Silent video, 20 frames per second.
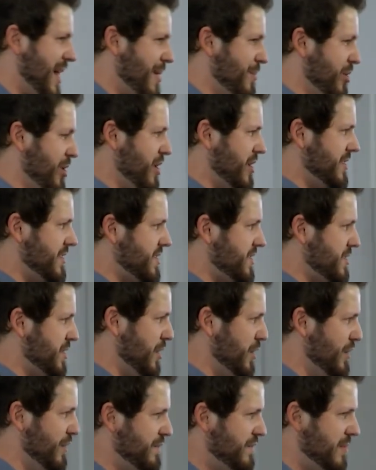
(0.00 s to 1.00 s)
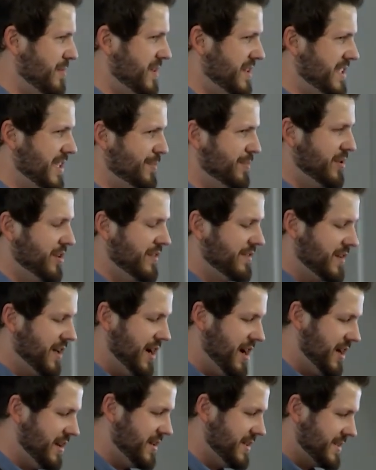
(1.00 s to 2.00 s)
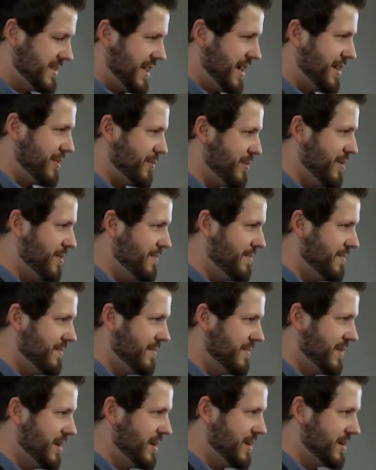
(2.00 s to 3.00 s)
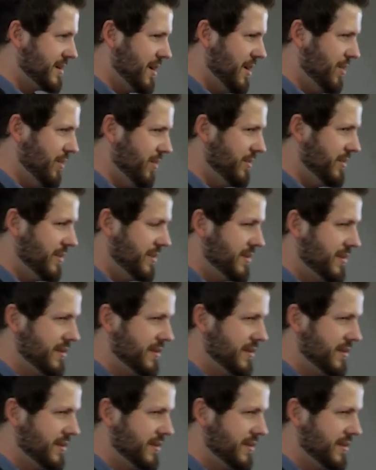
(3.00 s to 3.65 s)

Babylon stole from the temple of God? This side of the room. Gold.